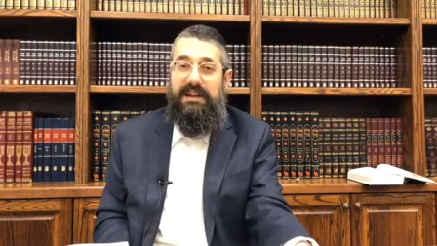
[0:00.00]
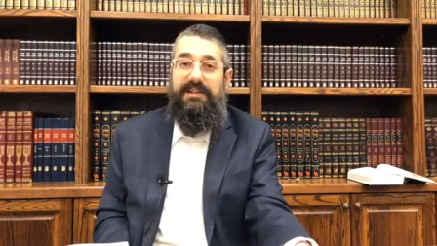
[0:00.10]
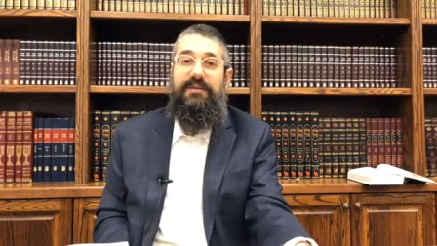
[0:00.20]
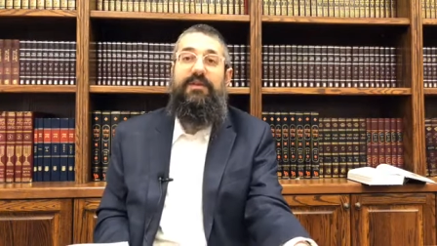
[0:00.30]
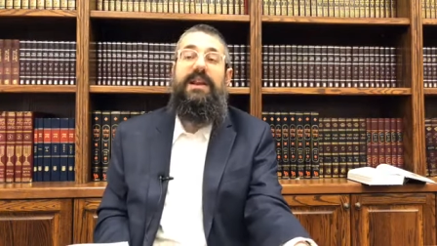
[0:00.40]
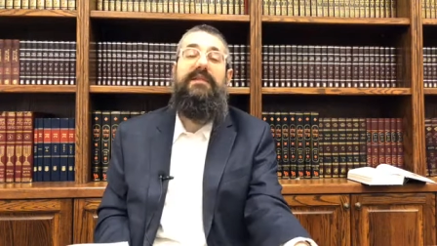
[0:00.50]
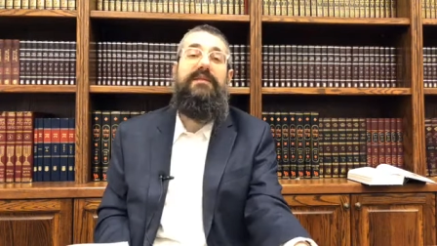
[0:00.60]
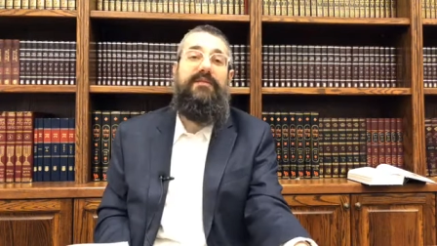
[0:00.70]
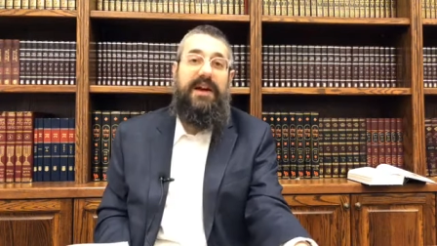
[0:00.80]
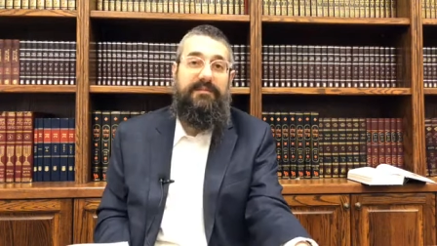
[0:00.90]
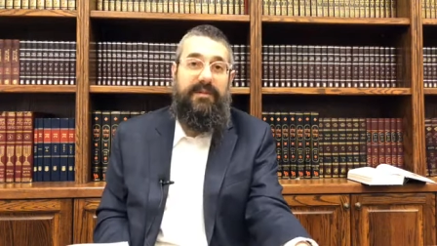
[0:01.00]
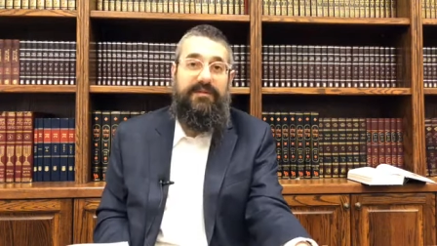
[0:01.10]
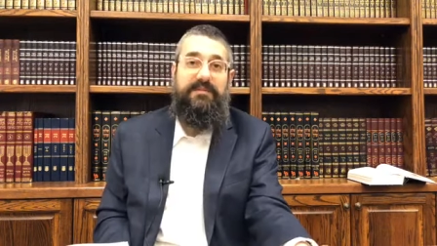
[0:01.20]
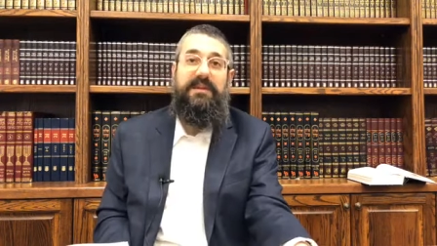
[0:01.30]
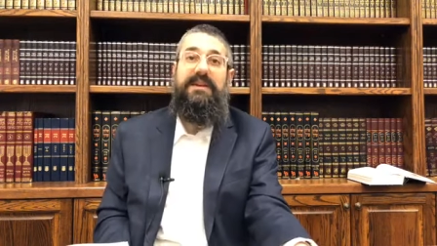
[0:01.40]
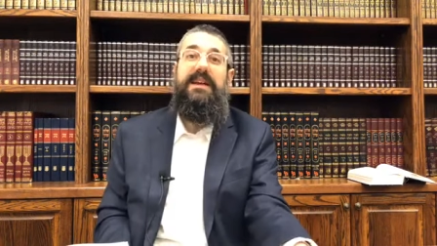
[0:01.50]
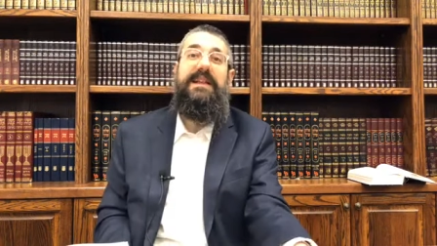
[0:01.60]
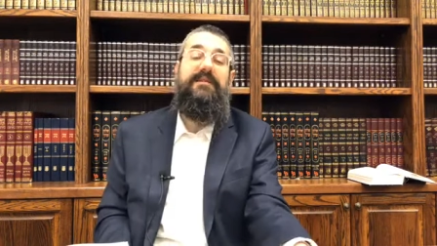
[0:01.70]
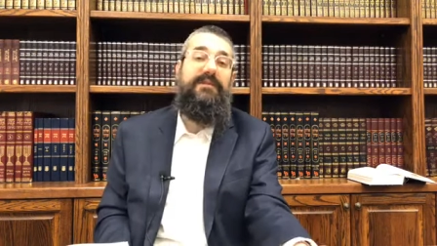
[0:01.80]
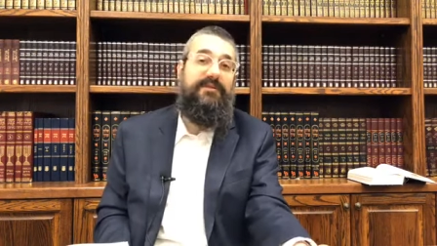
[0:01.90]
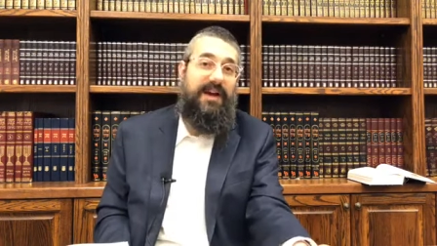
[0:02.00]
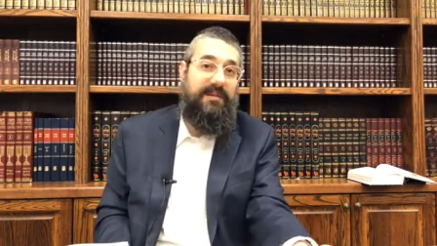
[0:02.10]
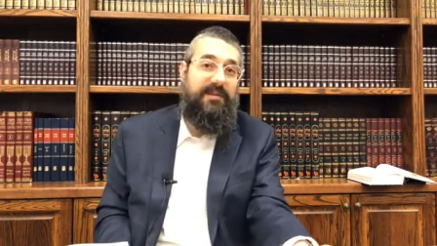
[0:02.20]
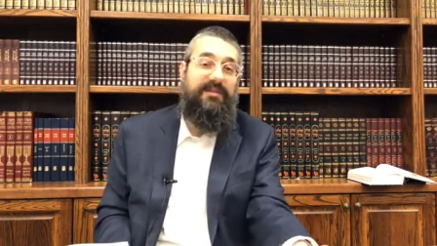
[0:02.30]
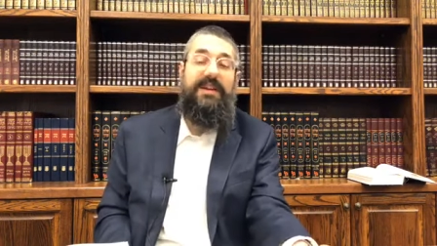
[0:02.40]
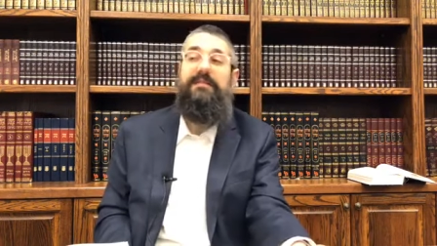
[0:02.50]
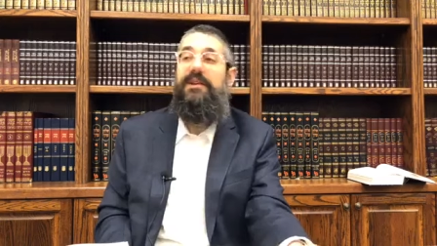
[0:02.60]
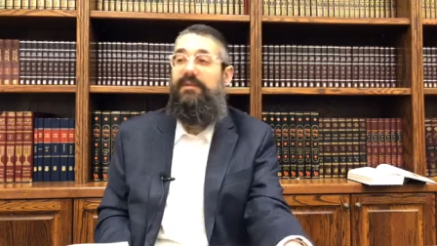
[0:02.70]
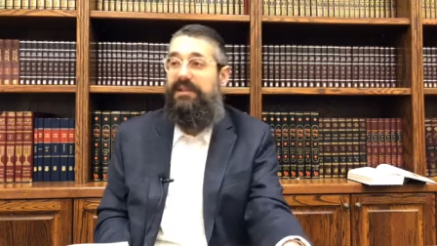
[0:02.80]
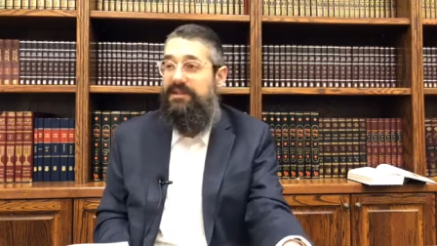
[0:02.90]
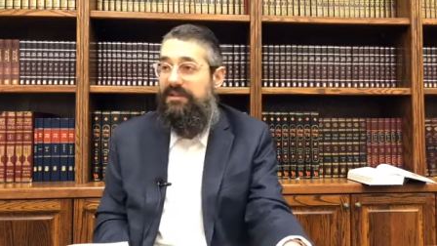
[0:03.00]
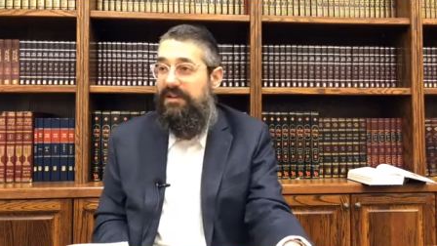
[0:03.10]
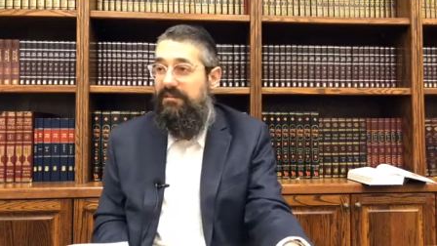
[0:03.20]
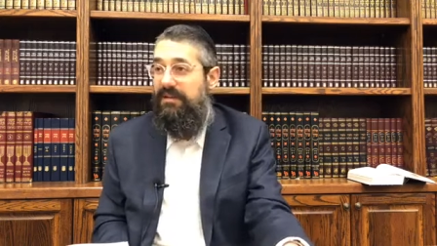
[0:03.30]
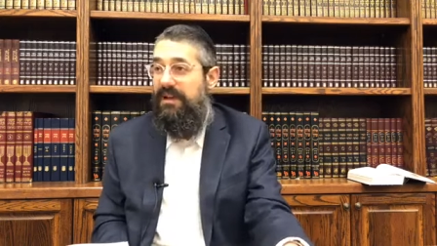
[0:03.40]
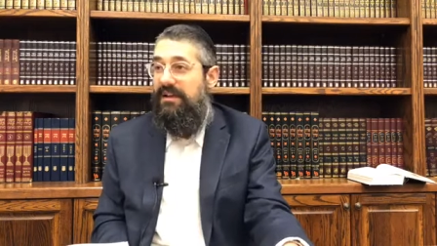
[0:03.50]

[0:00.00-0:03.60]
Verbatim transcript: He devoted every fiber of his being and every fiber of anybody who would listen to him